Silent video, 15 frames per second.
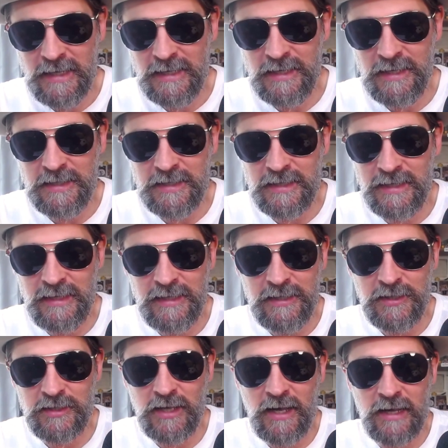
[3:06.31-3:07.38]

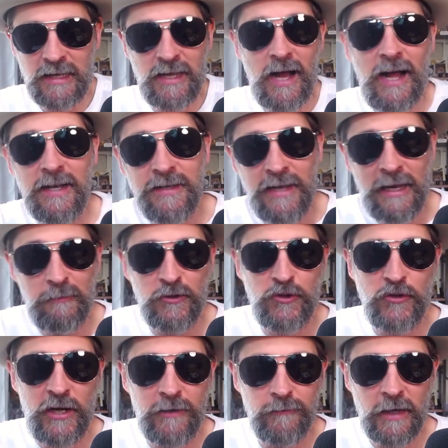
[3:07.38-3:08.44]
is a goddamn
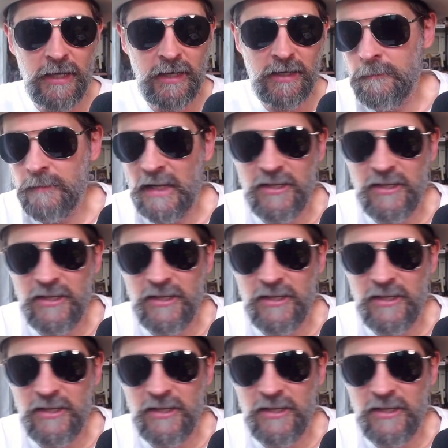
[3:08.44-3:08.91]
train wreck.